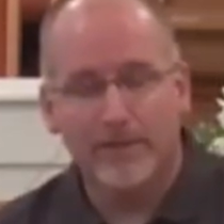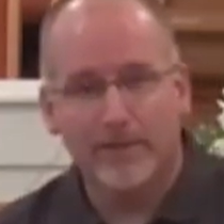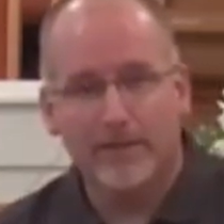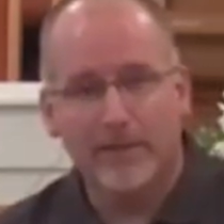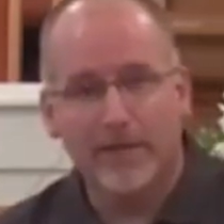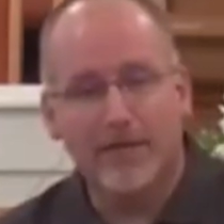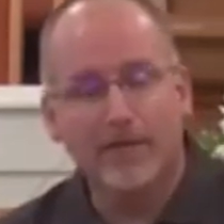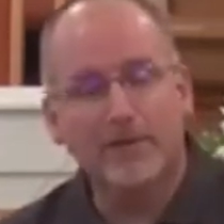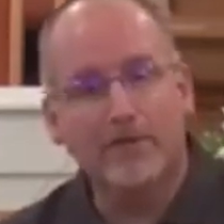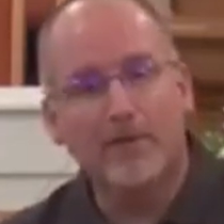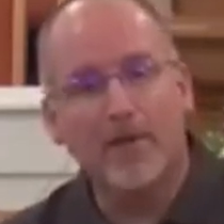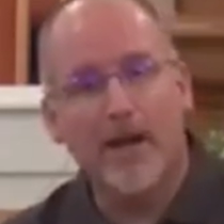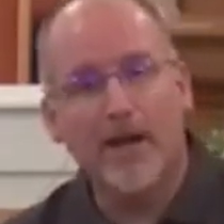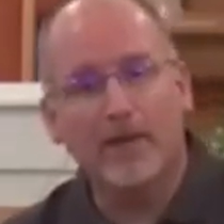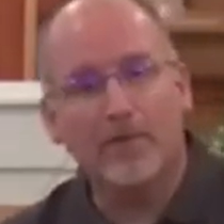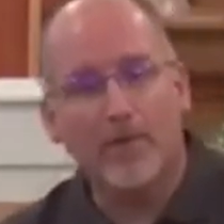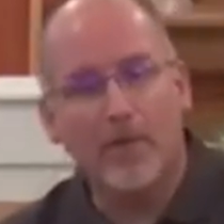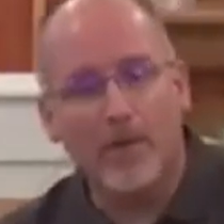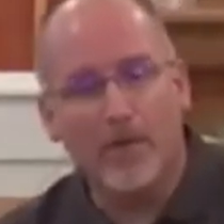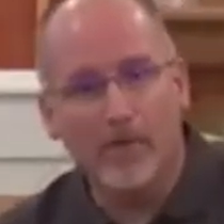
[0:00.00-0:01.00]
they can
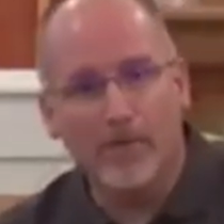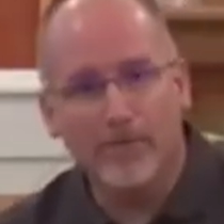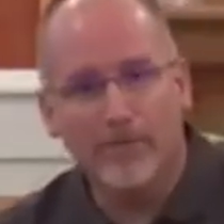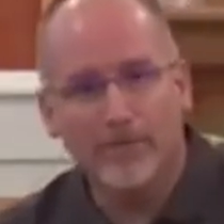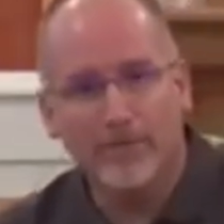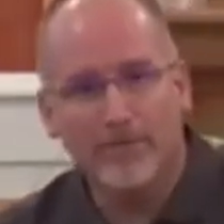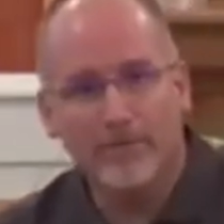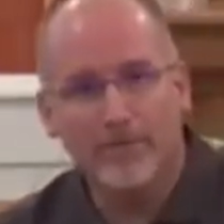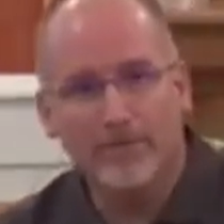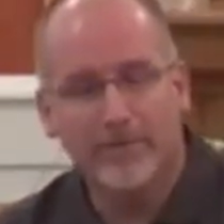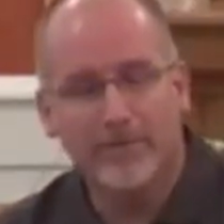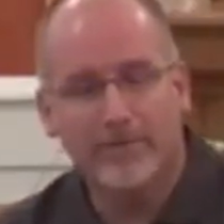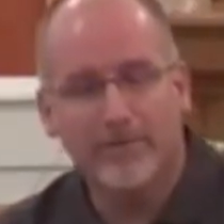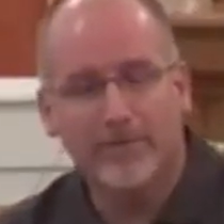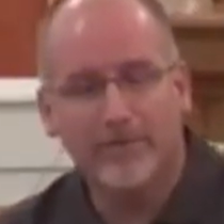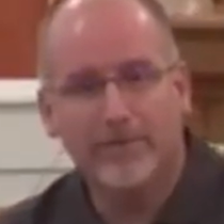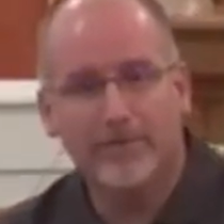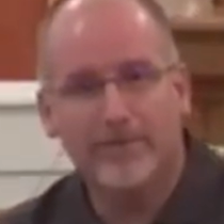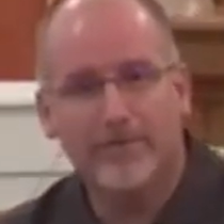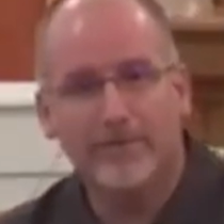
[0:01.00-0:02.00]
rattle off
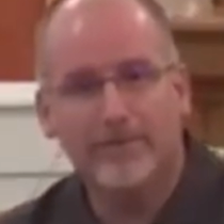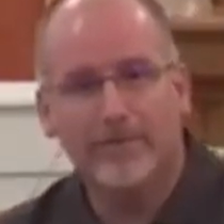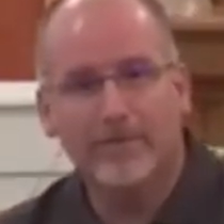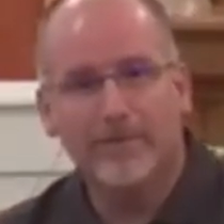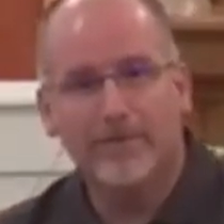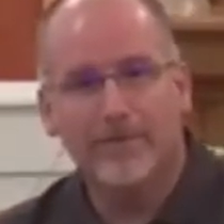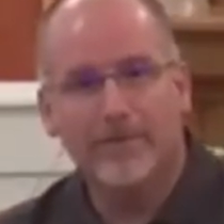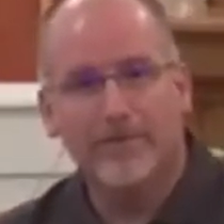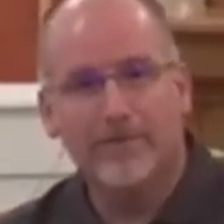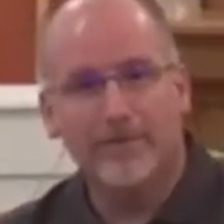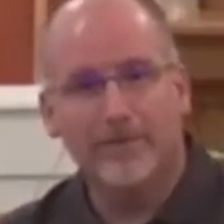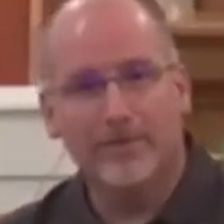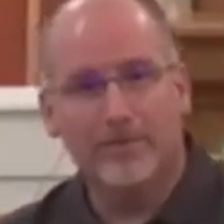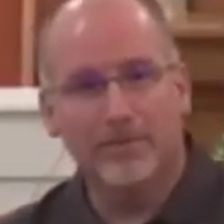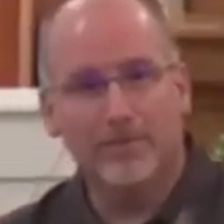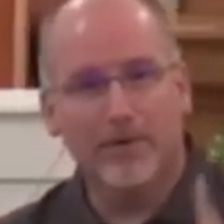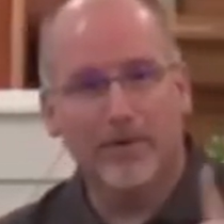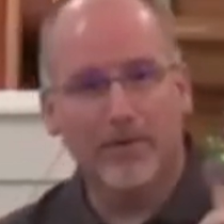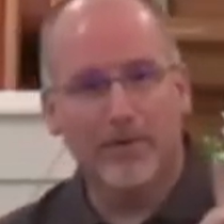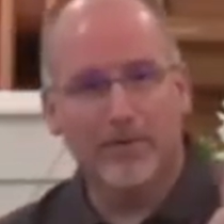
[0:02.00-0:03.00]
the
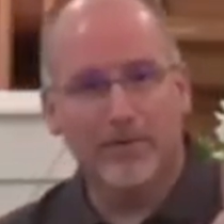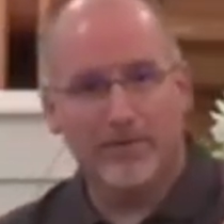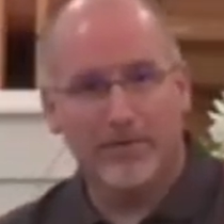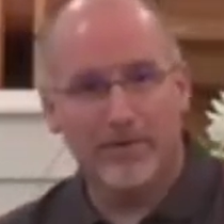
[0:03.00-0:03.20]
birth